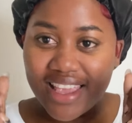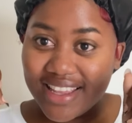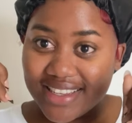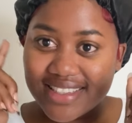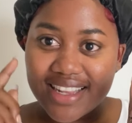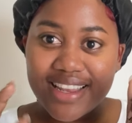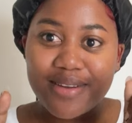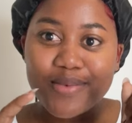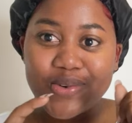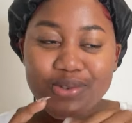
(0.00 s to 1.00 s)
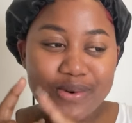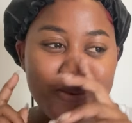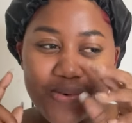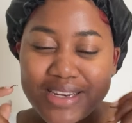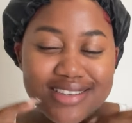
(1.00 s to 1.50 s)
Yes, Aliamut,
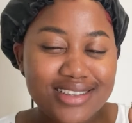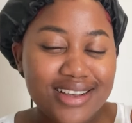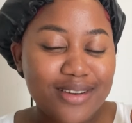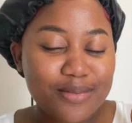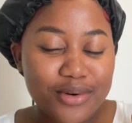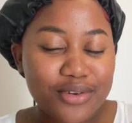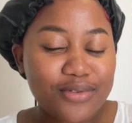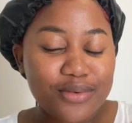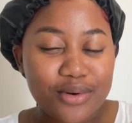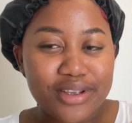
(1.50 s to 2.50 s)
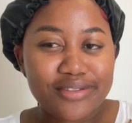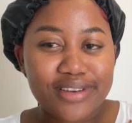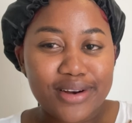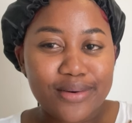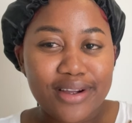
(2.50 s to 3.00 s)
what is a car part for if
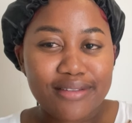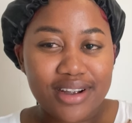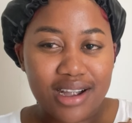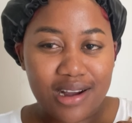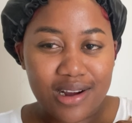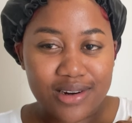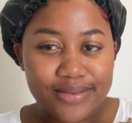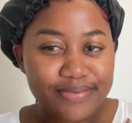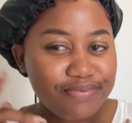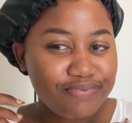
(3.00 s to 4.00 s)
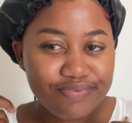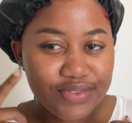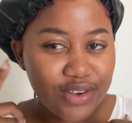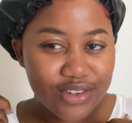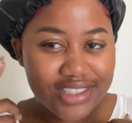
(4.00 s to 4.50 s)
I don't have a car?
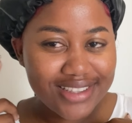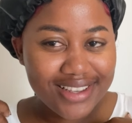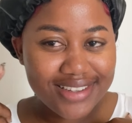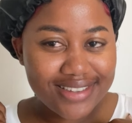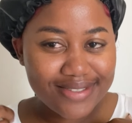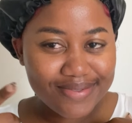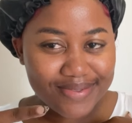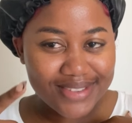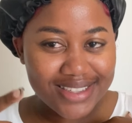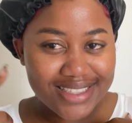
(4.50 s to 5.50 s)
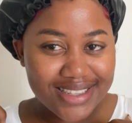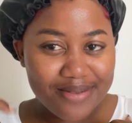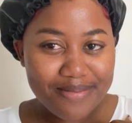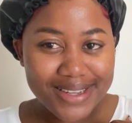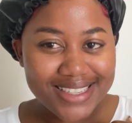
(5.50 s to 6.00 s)
God said,
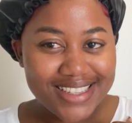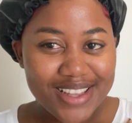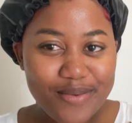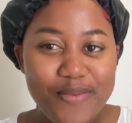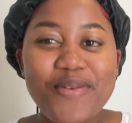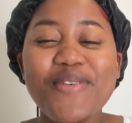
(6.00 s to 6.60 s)
step by step.